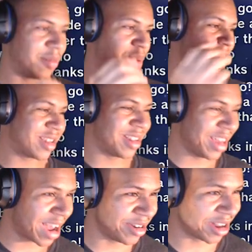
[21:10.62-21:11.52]

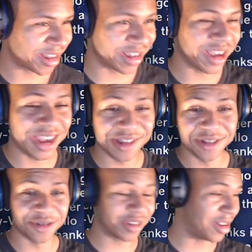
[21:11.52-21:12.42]
Beastly, as you can see, he's a
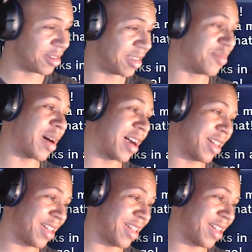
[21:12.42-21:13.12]
little salty by